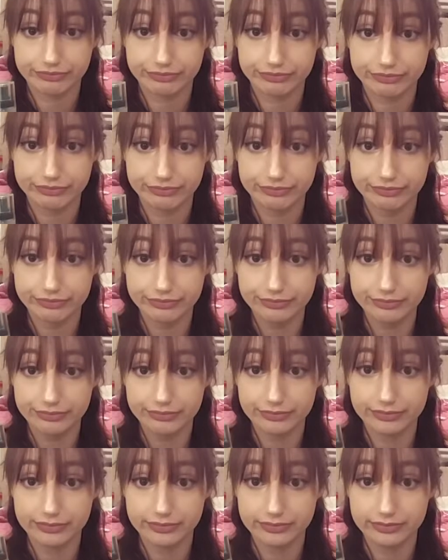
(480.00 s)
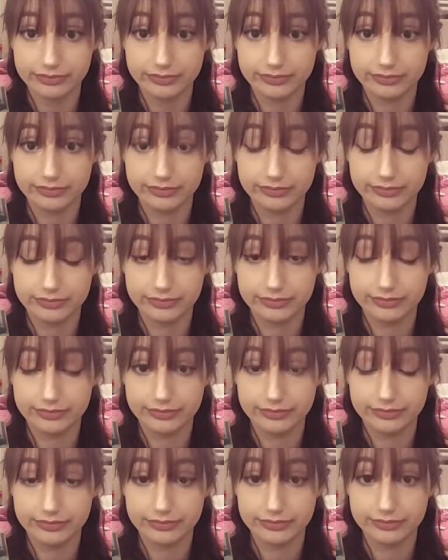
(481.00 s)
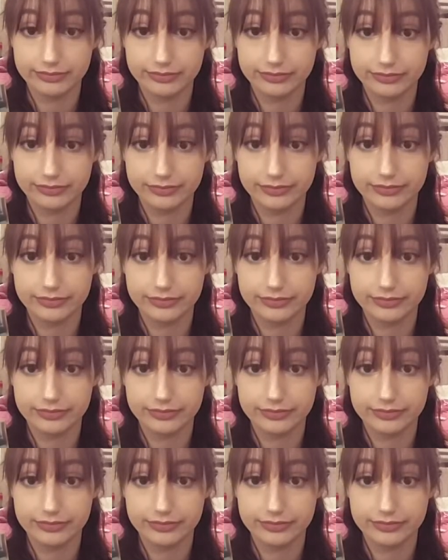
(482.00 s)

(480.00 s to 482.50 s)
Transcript: (silence)